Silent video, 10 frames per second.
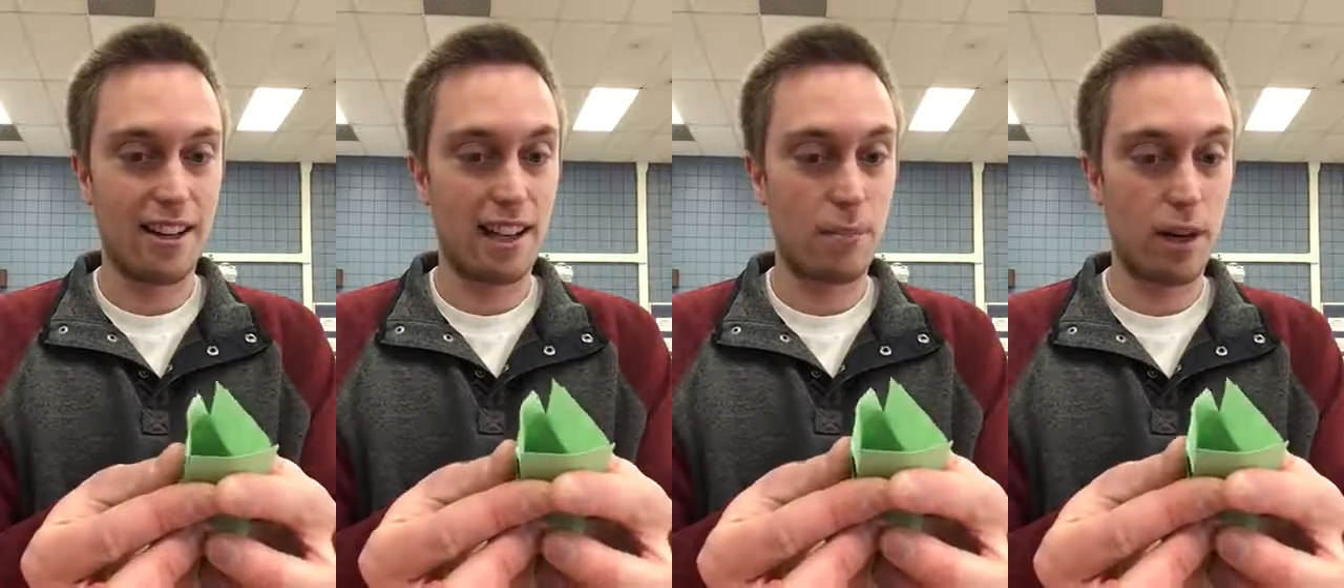
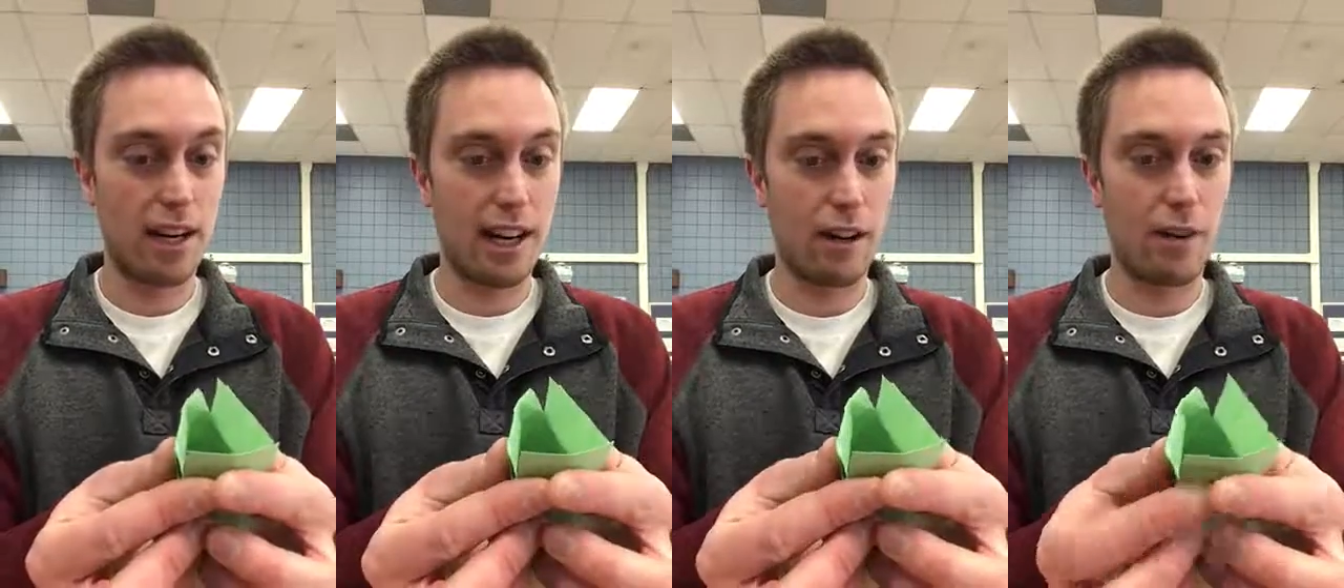That's pretty
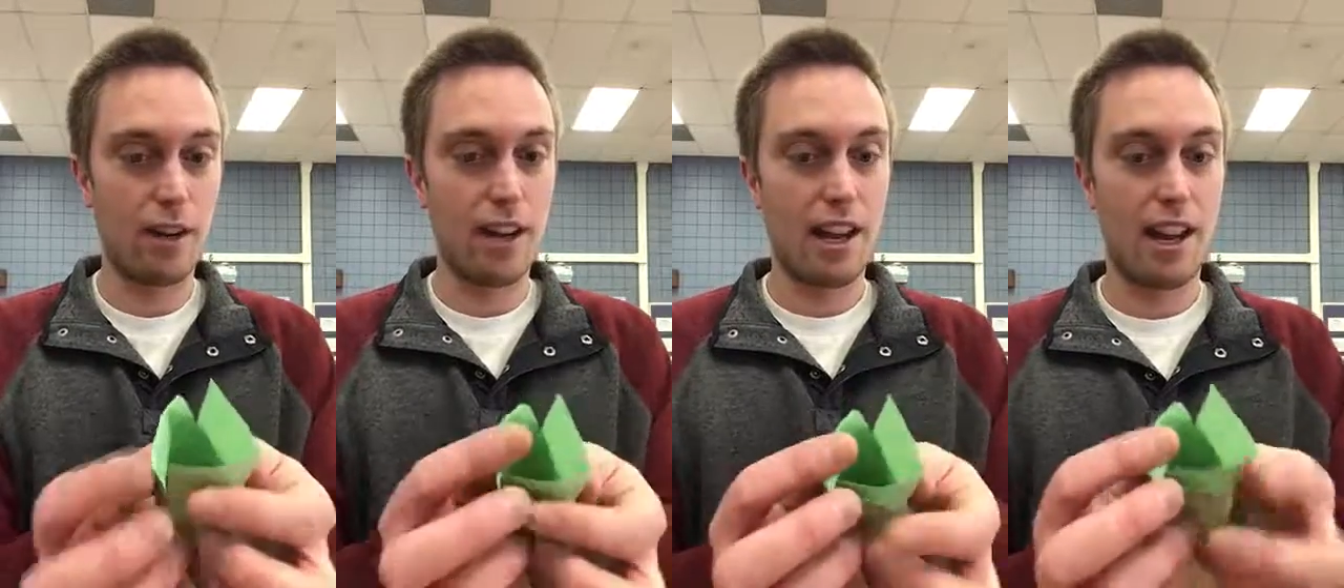narrow.
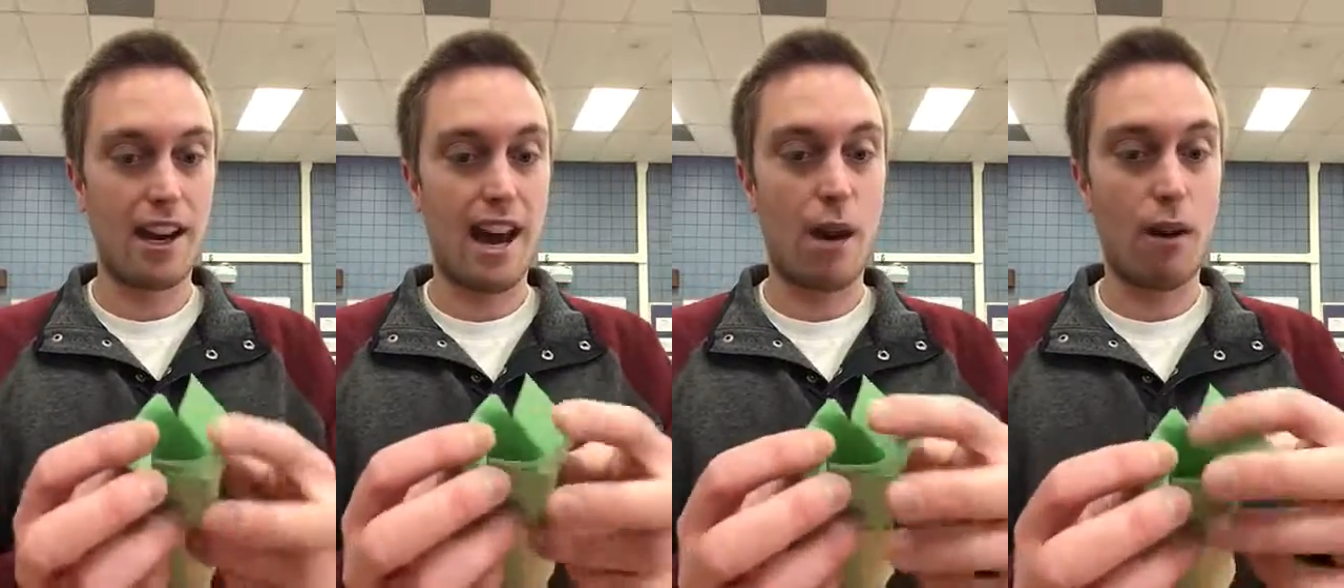
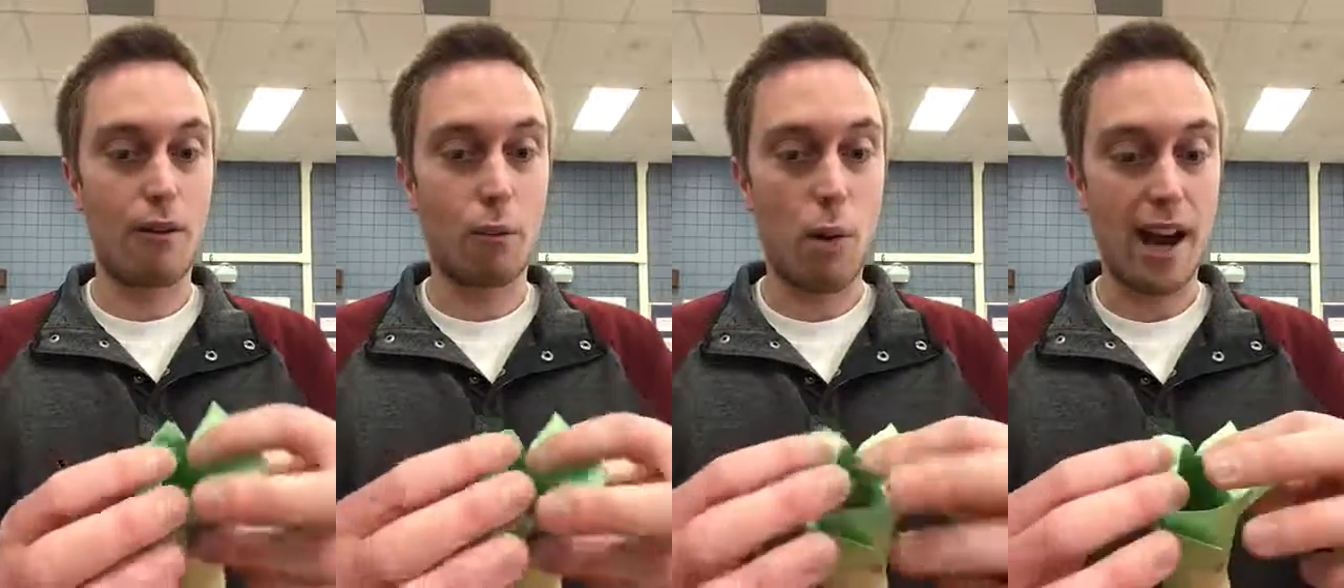Now
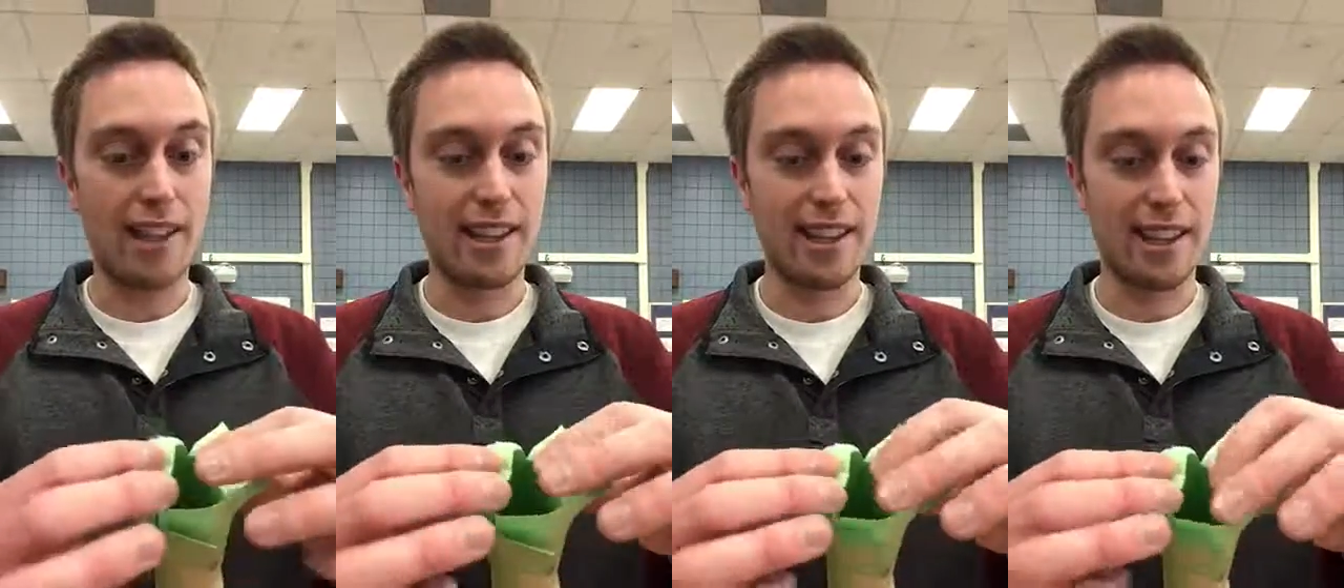I've
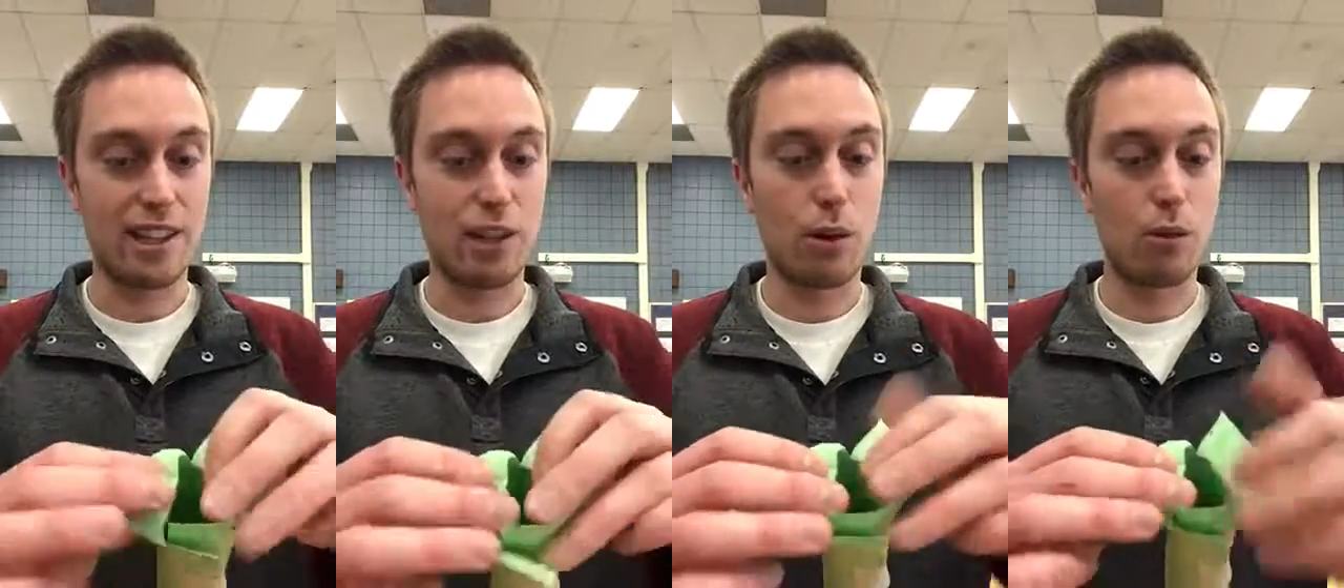widened it.
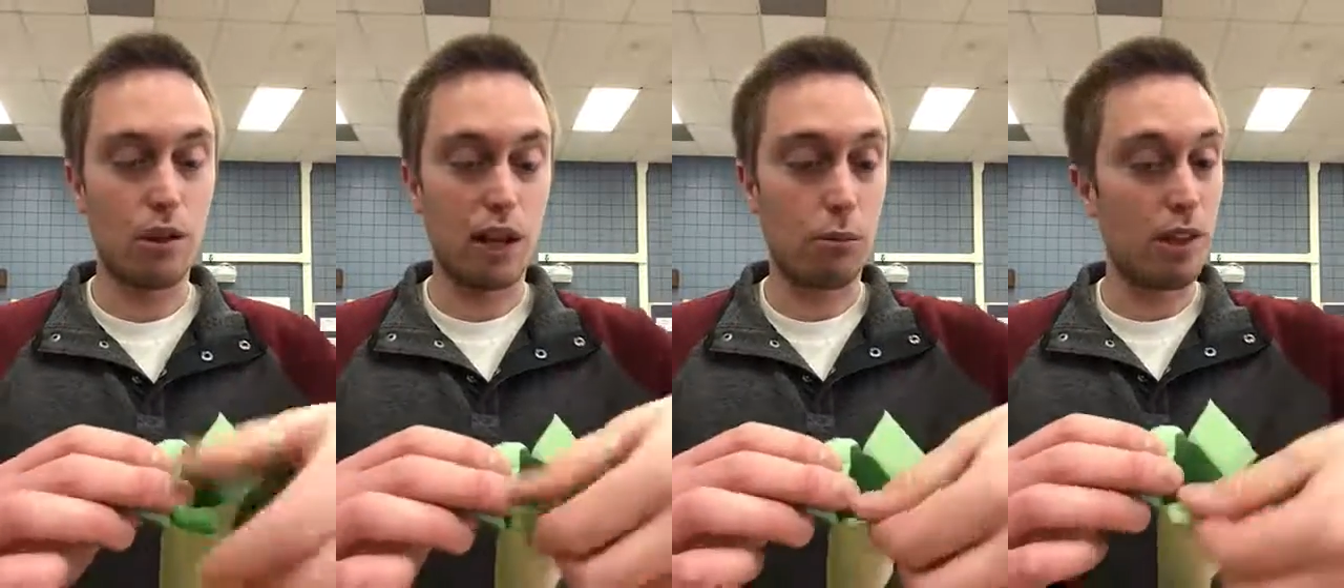And so
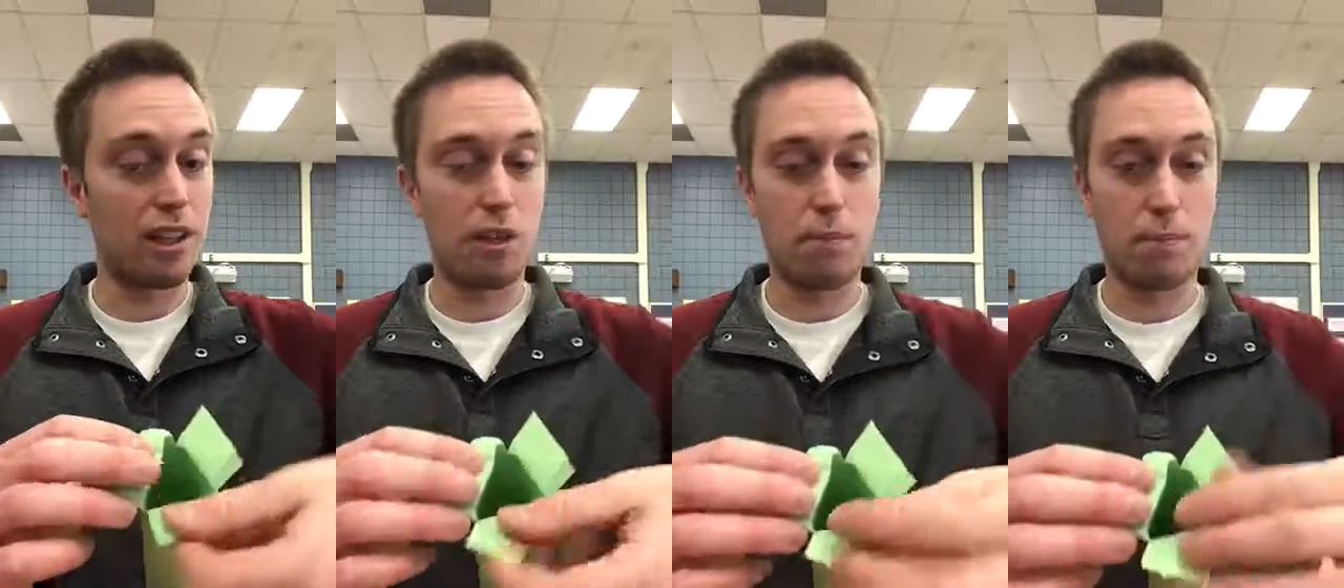
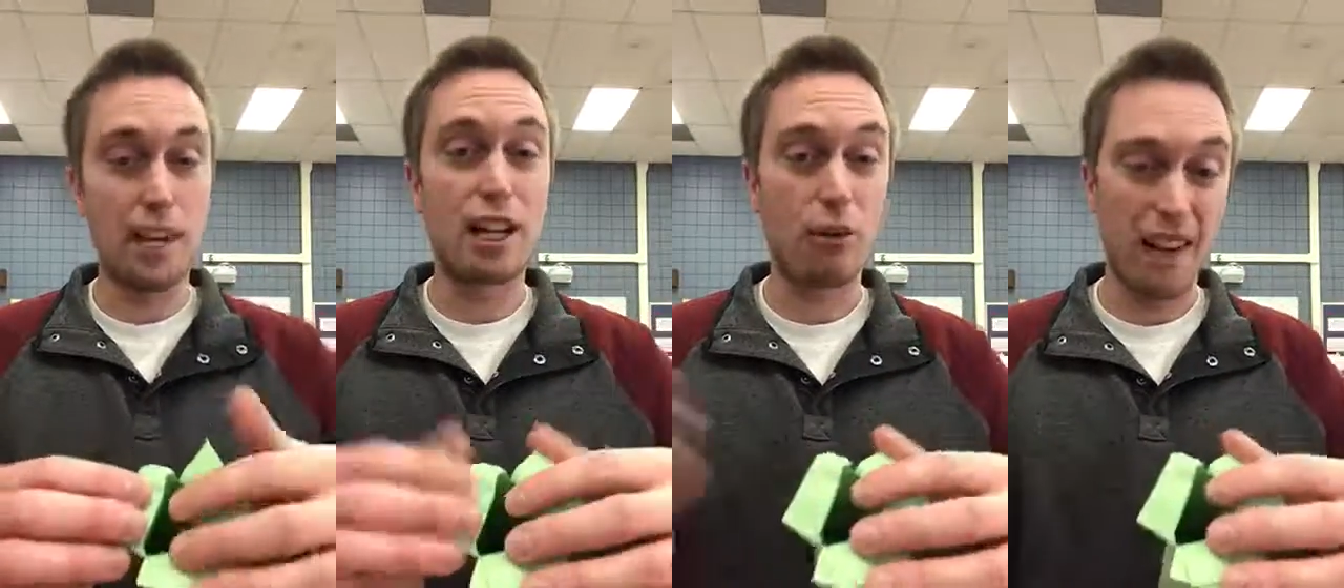
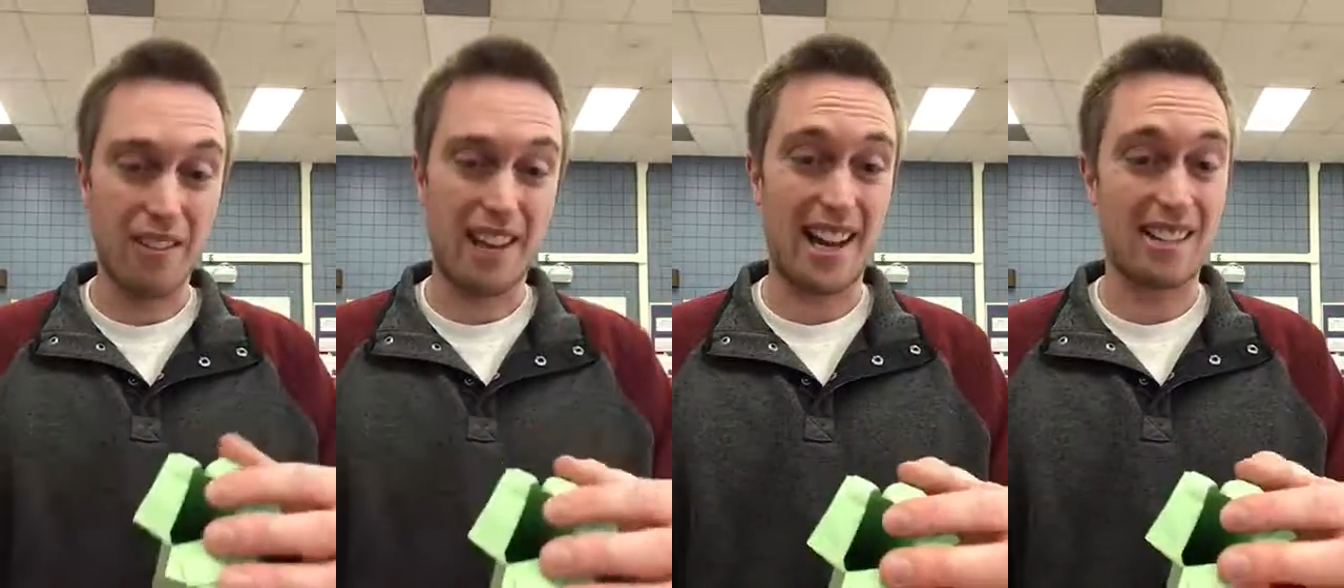be
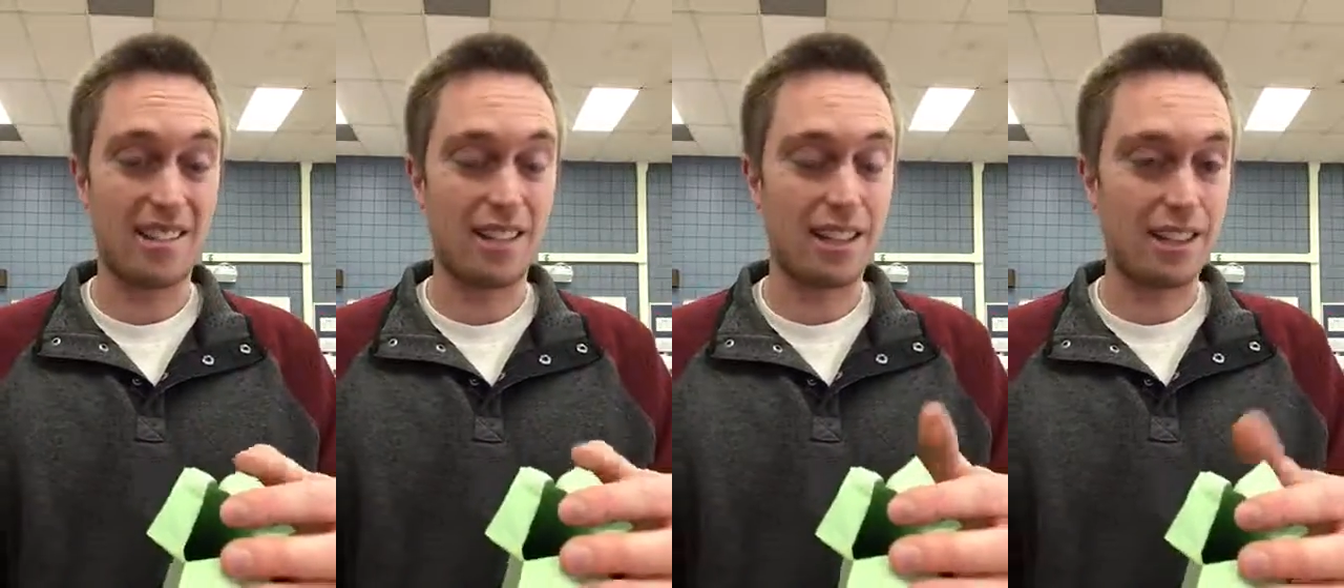creative,
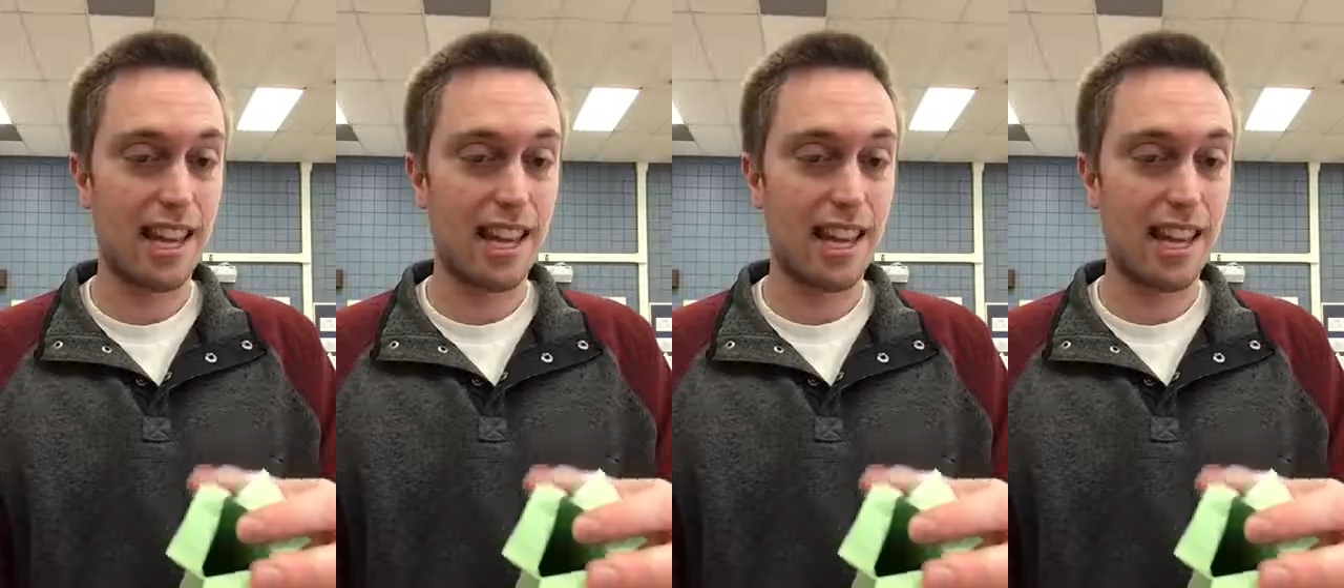guys.